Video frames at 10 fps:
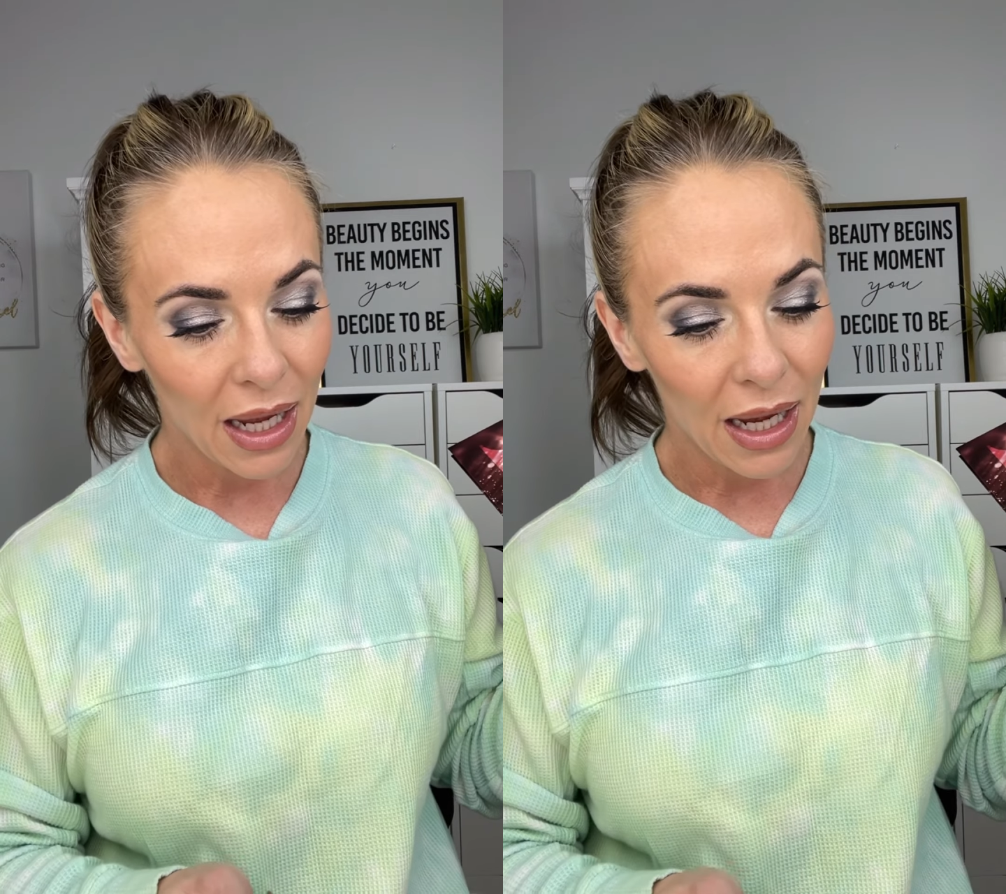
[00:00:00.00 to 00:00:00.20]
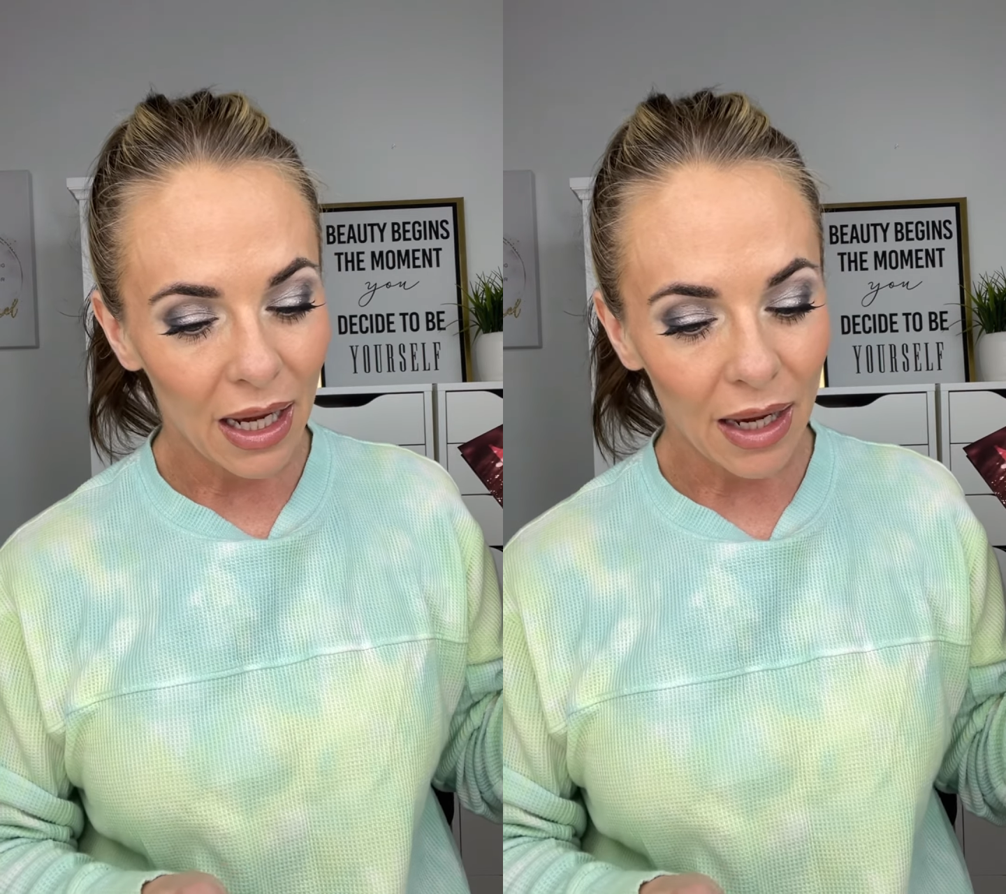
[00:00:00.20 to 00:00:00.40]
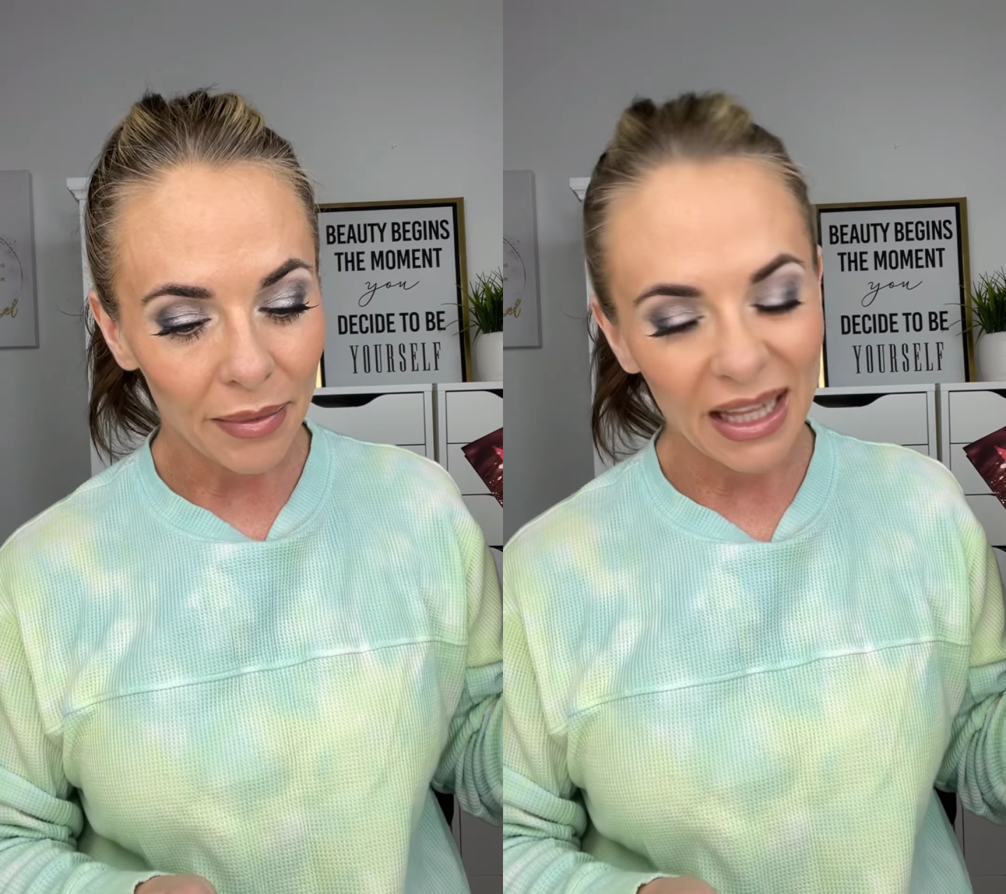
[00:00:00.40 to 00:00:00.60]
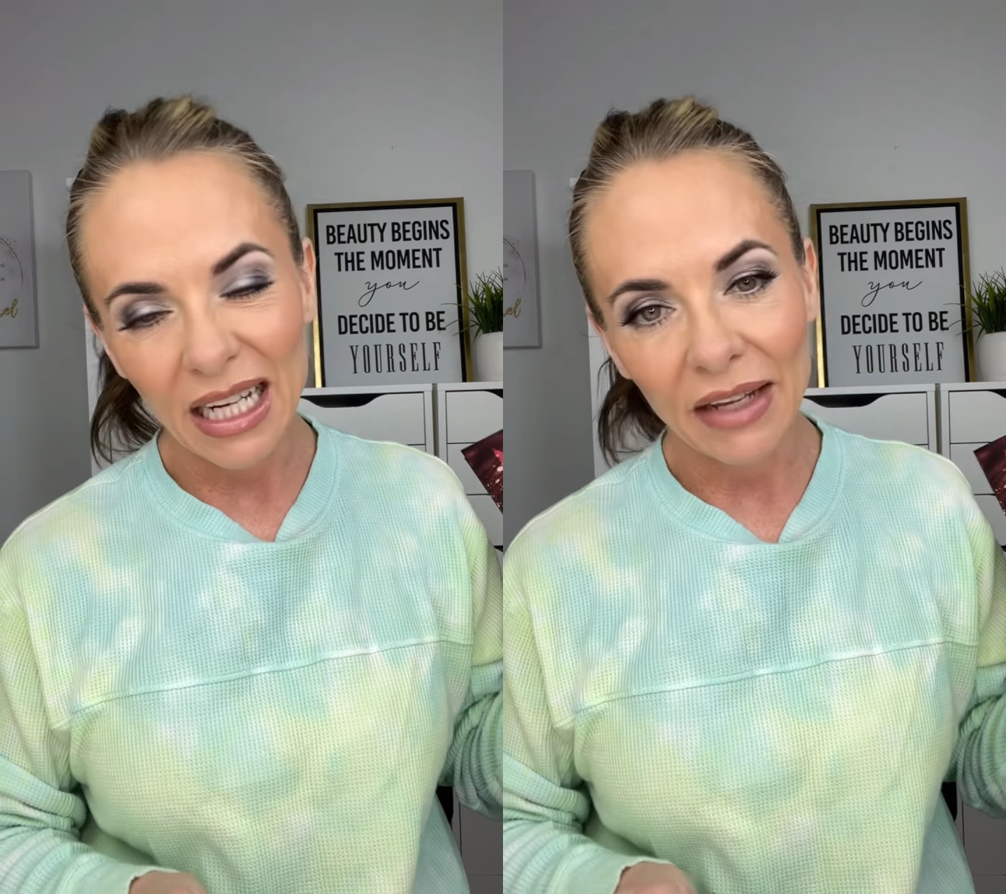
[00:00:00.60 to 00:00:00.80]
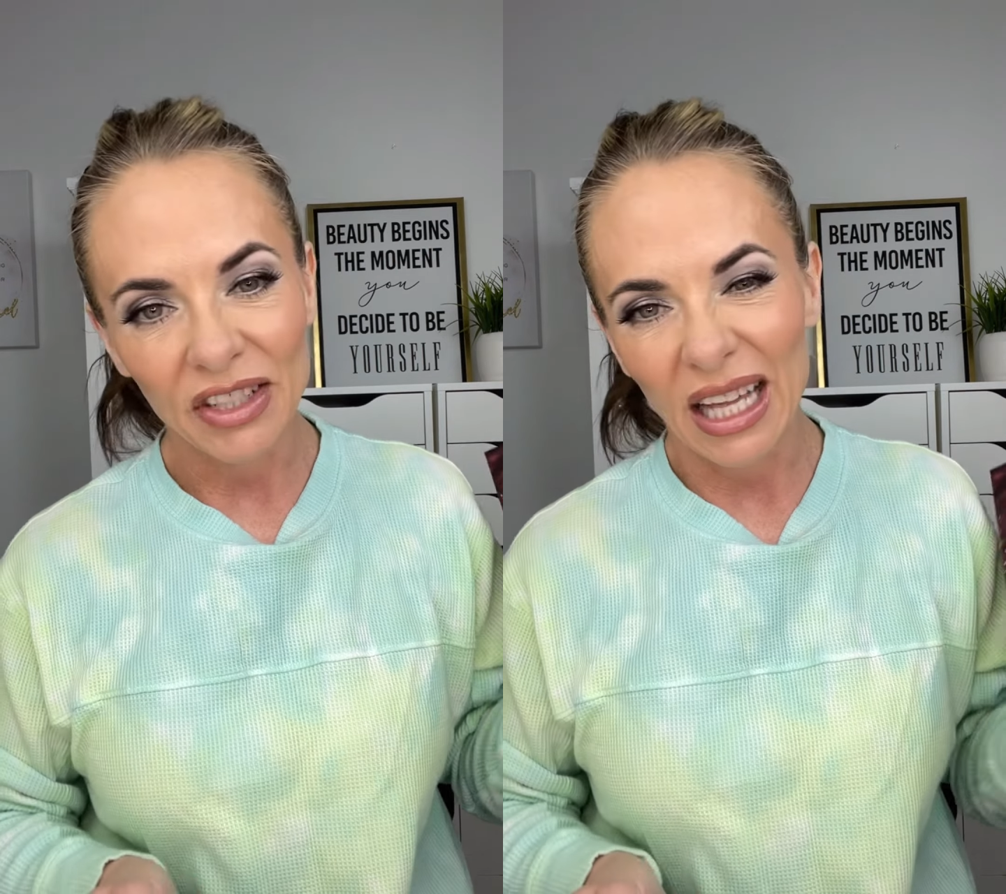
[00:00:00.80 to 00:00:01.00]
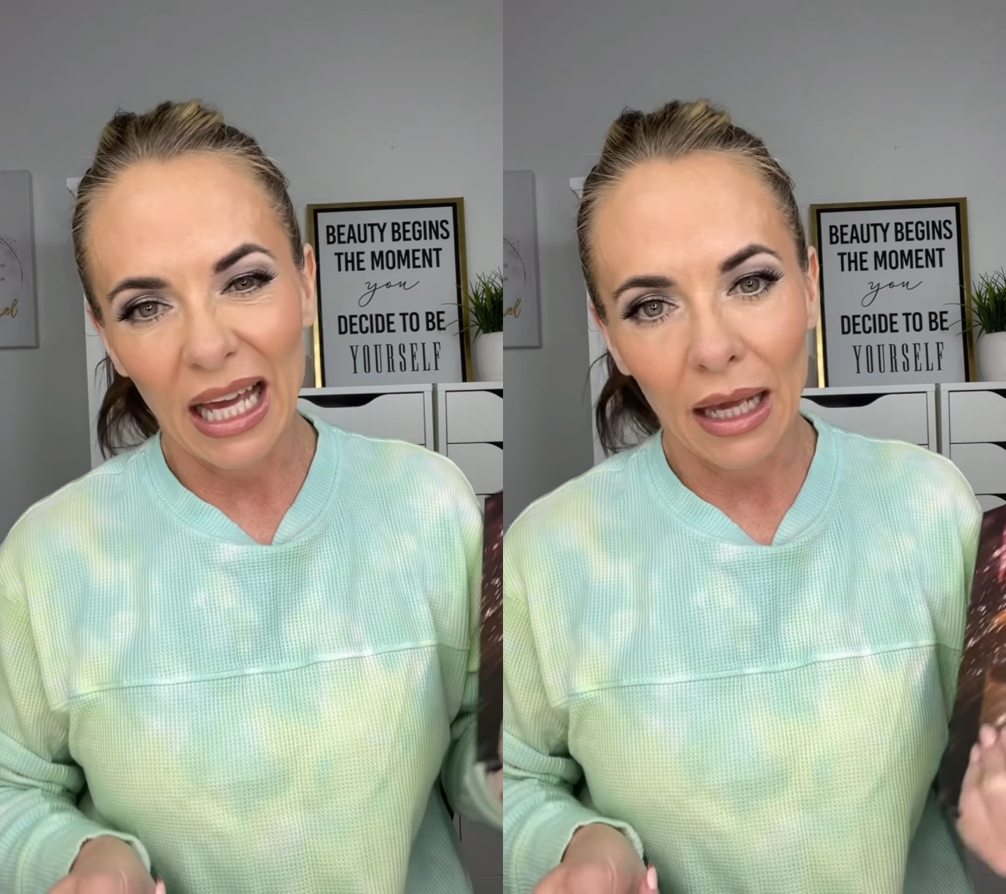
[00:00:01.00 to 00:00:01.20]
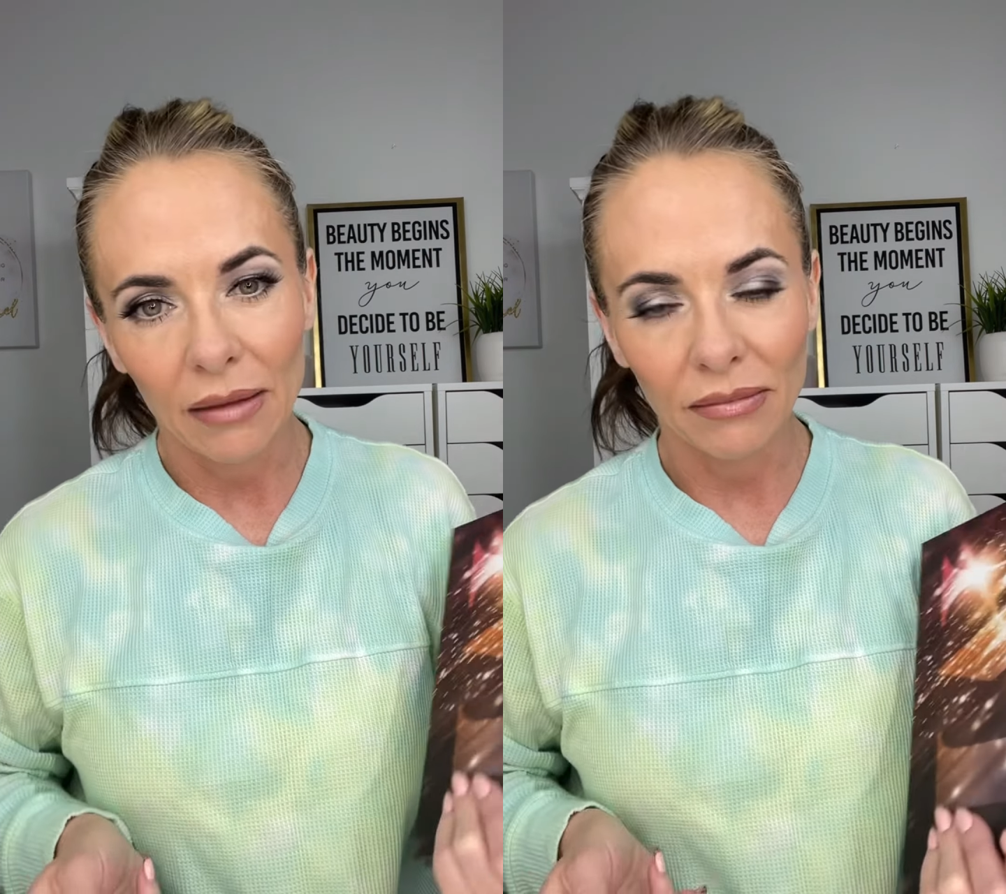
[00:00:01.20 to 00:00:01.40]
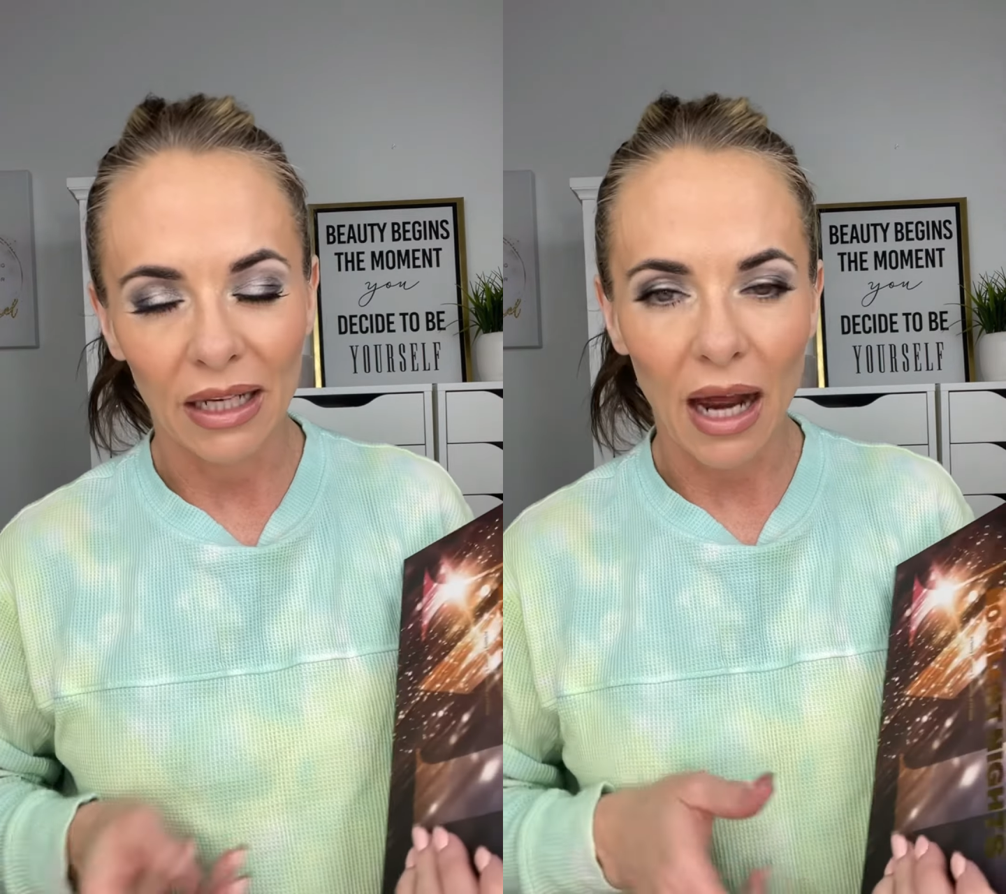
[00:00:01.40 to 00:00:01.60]
and then it gives you like
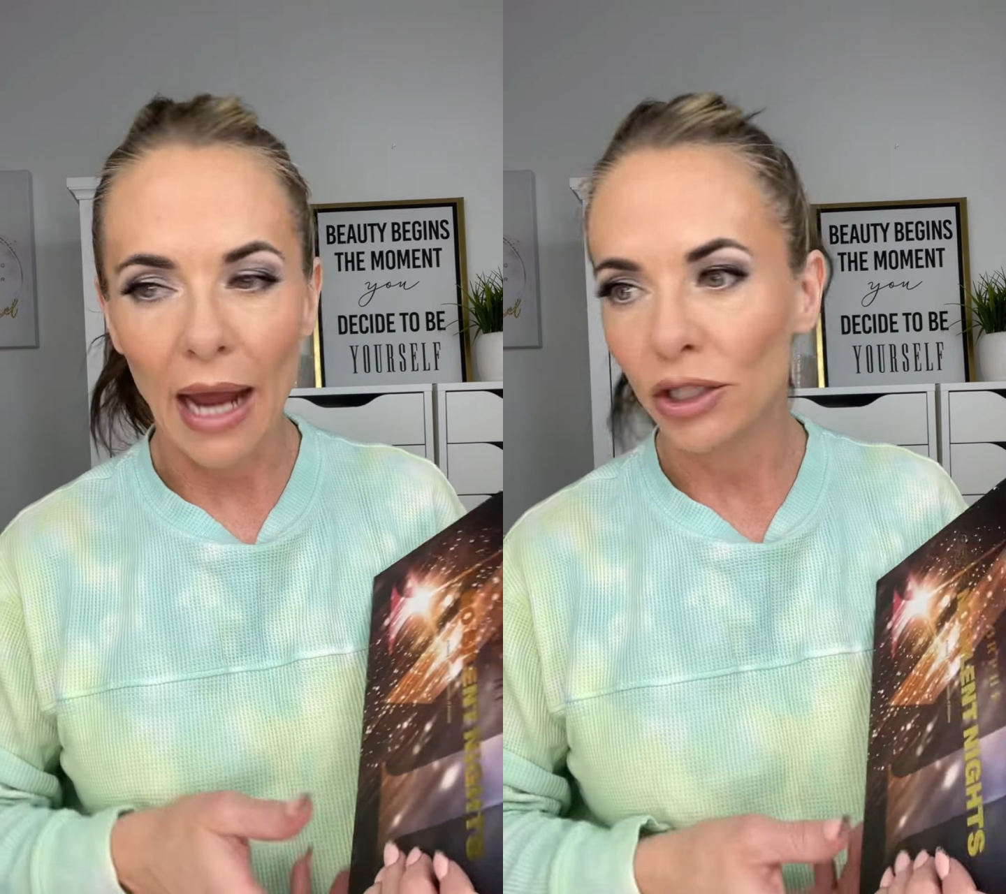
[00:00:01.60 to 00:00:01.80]
an eye